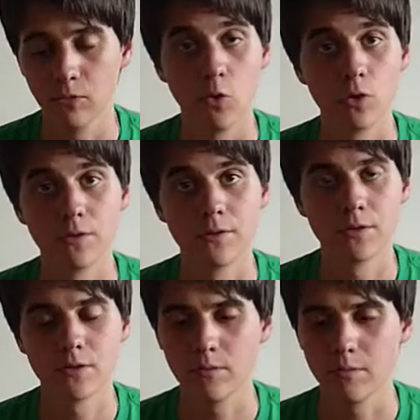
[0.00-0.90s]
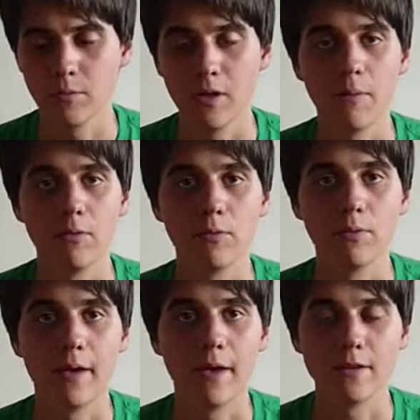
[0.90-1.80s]
orange, maybe apple,
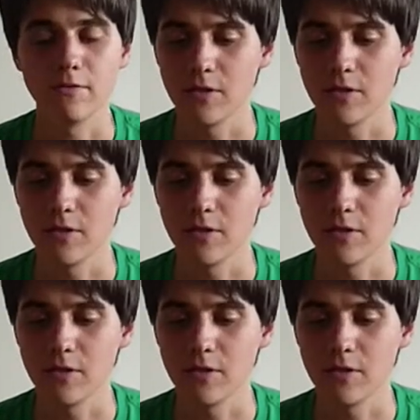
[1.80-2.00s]
pear, as